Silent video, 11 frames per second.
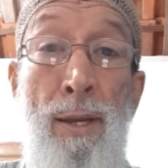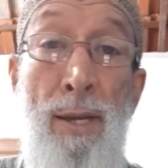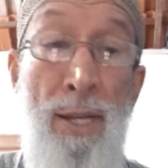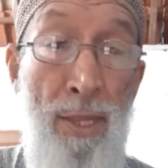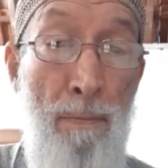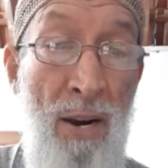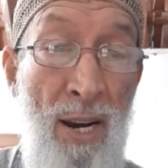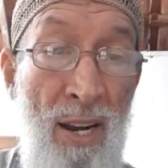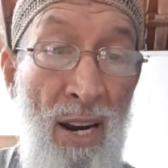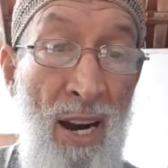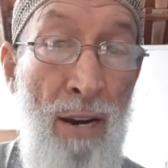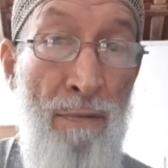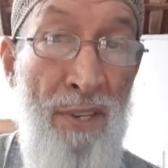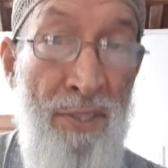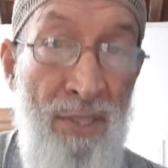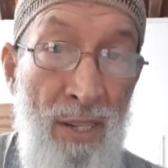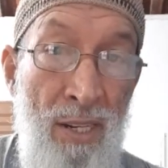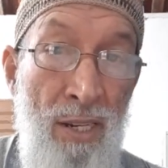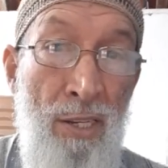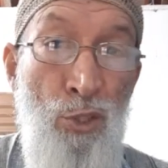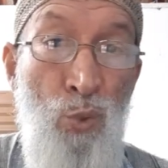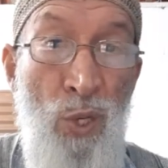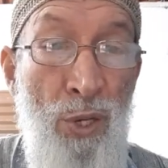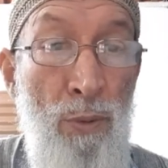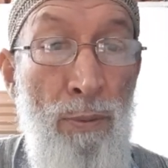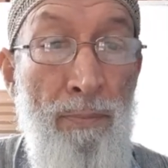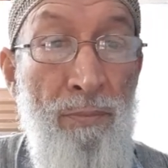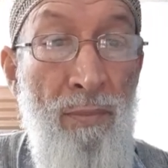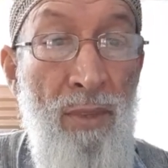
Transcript: The barley harvest in Israel